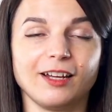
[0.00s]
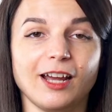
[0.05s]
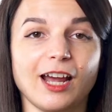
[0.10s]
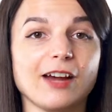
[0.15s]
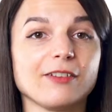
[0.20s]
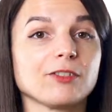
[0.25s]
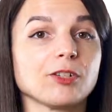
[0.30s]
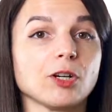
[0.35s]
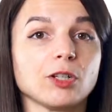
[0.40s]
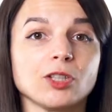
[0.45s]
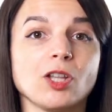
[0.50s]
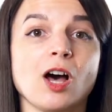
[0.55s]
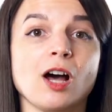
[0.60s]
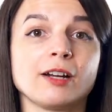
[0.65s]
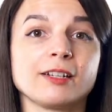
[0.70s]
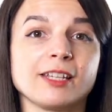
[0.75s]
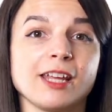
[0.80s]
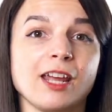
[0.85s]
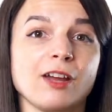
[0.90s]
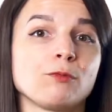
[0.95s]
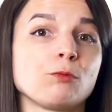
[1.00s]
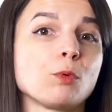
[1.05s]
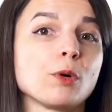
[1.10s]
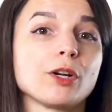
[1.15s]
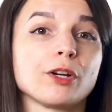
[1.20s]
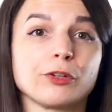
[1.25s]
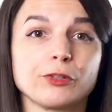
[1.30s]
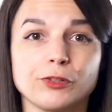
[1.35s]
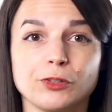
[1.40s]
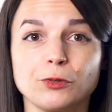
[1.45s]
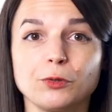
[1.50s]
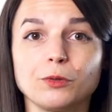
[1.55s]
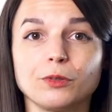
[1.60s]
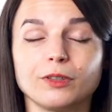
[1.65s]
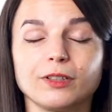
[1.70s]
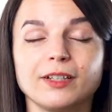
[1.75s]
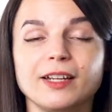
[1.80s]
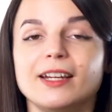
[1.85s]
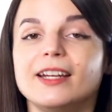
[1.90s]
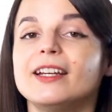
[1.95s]
After a long day of work or
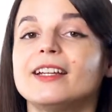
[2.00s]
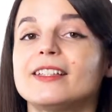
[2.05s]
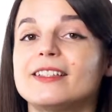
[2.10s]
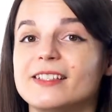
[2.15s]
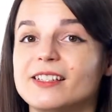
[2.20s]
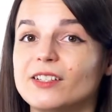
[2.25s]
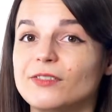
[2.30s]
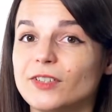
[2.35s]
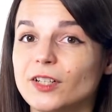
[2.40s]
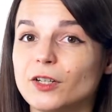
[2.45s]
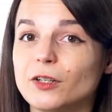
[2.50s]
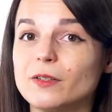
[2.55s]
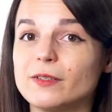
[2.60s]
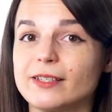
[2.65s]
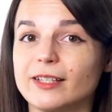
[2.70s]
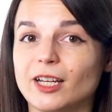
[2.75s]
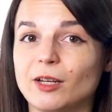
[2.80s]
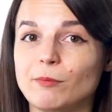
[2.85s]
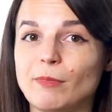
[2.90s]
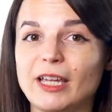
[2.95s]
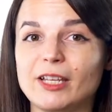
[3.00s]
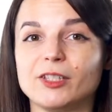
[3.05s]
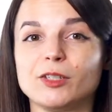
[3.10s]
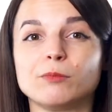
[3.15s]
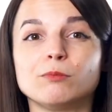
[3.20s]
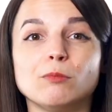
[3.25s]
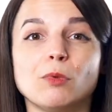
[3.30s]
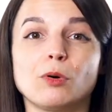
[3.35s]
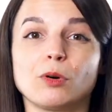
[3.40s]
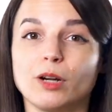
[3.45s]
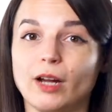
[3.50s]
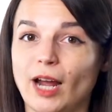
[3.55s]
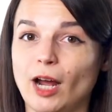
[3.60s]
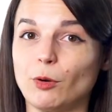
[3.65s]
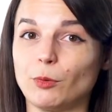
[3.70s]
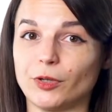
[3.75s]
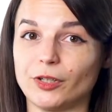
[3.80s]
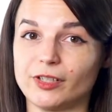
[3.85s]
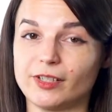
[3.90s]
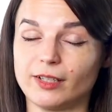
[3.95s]
school, it's difficult to commit to more
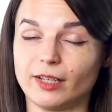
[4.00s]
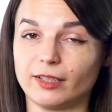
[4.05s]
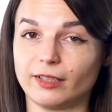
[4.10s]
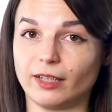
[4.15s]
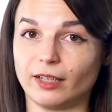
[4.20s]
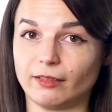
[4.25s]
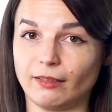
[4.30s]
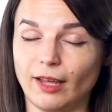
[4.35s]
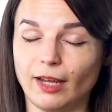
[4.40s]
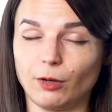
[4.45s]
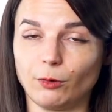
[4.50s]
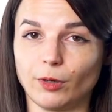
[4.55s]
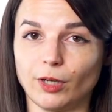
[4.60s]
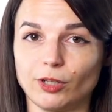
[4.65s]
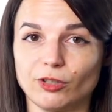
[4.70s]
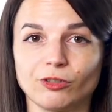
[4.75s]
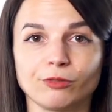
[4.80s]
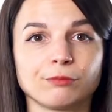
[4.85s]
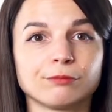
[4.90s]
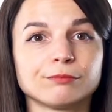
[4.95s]
hours studying language.